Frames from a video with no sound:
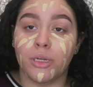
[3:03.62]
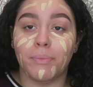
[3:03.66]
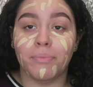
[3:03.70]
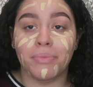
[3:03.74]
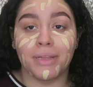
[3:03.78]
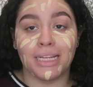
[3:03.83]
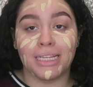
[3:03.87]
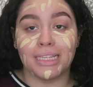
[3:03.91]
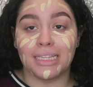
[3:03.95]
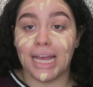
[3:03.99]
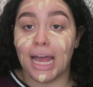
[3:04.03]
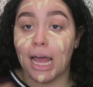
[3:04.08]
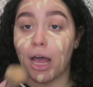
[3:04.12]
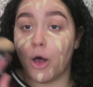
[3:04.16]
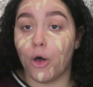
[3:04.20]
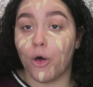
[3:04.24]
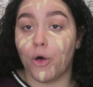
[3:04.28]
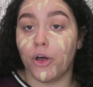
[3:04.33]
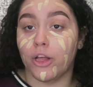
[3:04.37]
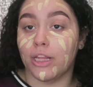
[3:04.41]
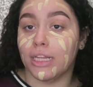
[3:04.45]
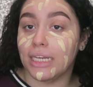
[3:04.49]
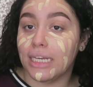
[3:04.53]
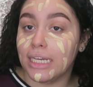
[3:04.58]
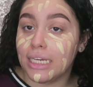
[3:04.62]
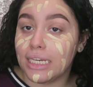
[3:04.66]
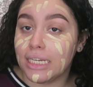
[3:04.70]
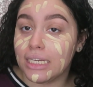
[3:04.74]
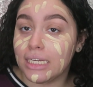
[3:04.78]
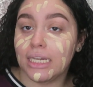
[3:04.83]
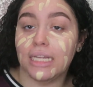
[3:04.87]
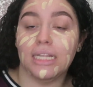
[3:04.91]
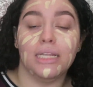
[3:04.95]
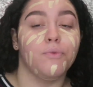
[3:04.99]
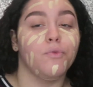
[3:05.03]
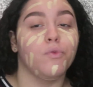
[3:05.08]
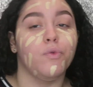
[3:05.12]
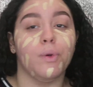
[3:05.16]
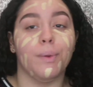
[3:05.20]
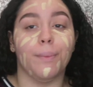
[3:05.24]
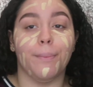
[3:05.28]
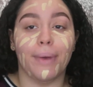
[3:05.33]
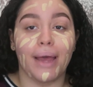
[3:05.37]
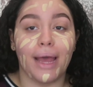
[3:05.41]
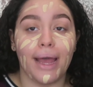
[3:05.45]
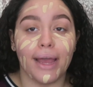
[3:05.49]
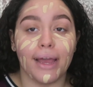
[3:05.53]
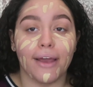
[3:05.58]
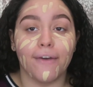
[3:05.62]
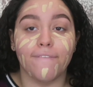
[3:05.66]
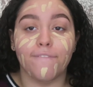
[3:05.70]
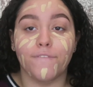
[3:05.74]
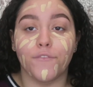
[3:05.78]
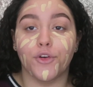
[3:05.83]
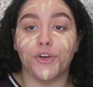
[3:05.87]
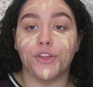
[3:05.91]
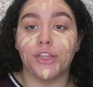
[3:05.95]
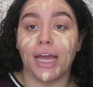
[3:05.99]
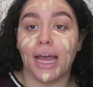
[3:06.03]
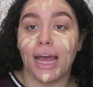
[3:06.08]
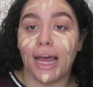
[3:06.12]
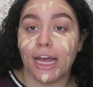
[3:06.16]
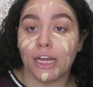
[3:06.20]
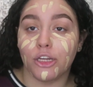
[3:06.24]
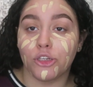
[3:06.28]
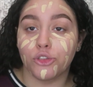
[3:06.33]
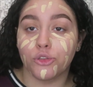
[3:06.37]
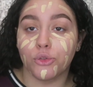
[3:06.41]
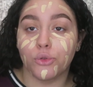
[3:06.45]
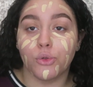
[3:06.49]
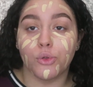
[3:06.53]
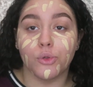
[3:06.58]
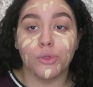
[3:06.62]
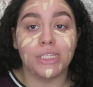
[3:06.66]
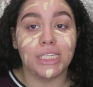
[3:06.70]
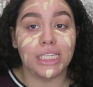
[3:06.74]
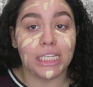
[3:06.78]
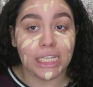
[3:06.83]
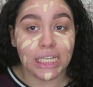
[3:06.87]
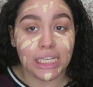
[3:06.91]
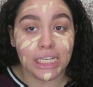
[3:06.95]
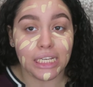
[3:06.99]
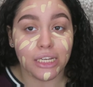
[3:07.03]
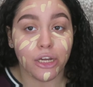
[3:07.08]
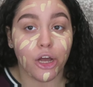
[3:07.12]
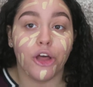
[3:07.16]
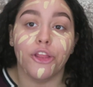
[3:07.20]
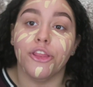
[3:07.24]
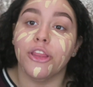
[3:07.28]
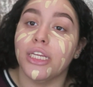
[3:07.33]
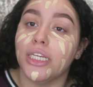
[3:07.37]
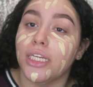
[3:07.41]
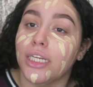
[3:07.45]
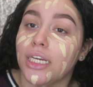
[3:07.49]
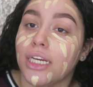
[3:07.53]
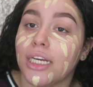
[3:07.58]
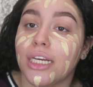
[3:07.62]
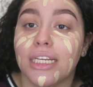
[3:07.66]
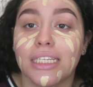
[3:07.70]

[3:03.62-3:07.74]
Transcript: gonna blend that all in and then we'll be back for the actual tea on the